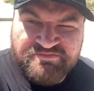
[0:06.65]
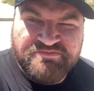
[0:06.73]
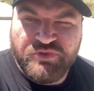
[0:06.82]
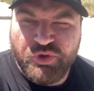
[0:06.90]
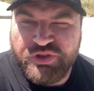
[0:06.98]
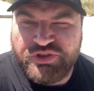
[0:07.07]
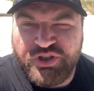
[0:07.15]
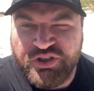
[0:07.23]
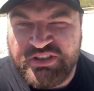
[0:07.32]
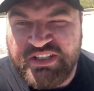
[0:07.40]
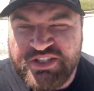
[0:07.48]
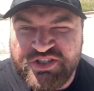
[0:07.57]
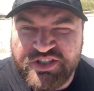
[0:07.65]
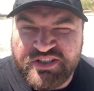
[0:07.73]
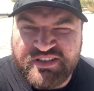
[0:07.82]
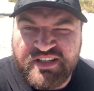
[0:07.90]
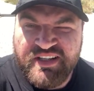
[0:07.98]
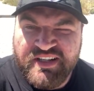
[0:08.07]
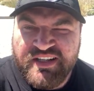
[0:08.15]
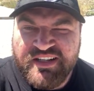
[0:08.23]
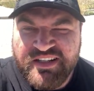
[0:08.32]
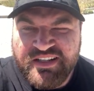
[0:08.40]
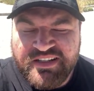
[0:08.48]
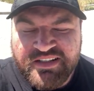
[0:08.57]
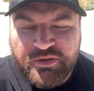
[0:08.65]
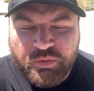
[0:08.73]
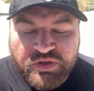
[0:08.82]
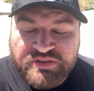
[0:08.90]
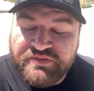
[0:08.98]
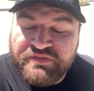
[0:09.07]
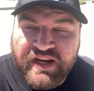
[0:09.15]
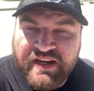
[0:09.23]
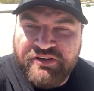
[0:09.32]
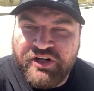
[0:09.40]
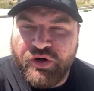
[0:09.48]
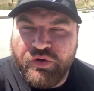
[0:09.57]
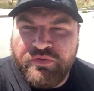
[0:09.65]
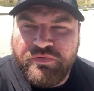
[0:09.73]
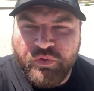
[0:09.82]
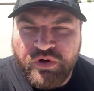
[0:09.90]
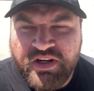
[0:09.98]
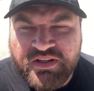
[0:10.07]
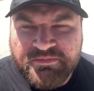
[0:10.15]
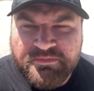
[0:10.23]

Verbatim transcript: no excuses, just wasn't firing in all four.